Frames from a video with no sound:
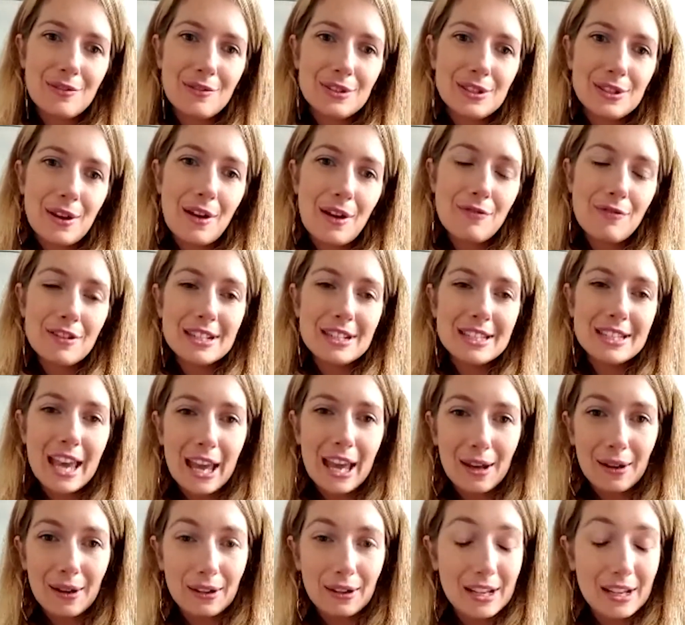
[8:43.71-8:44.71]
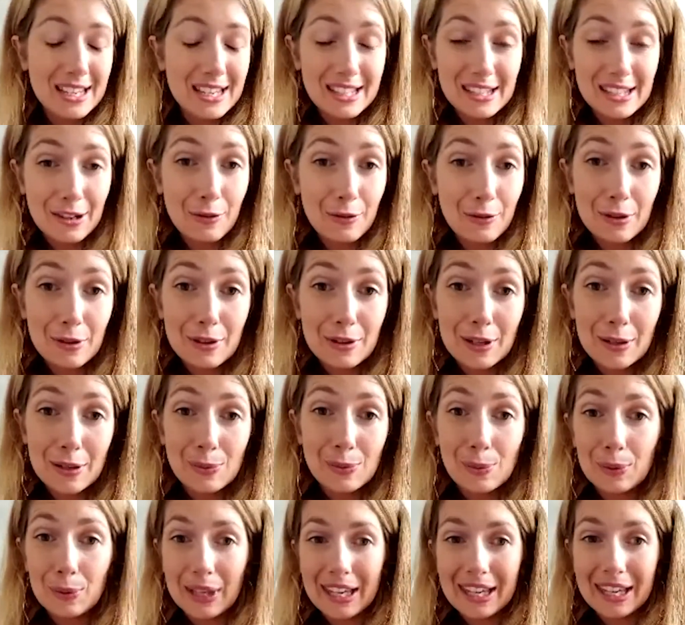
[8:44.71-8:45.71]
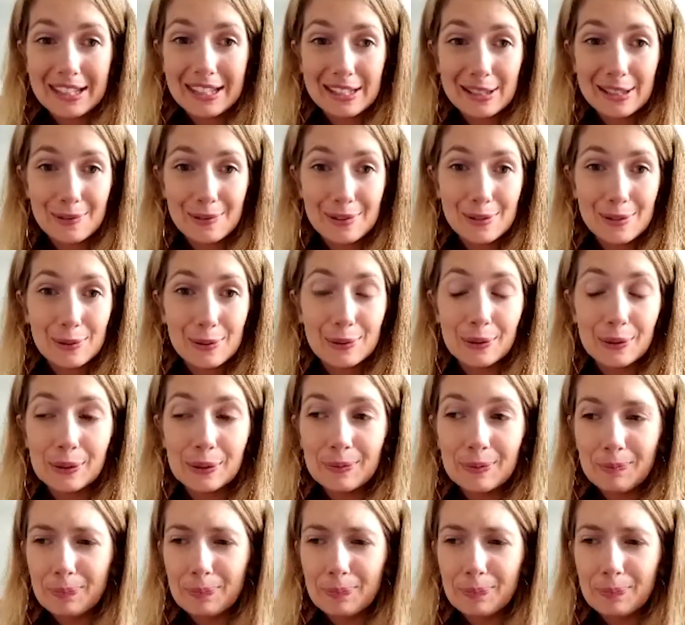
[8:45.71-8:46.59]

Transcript: So every day I didn't know what I was walking into at all.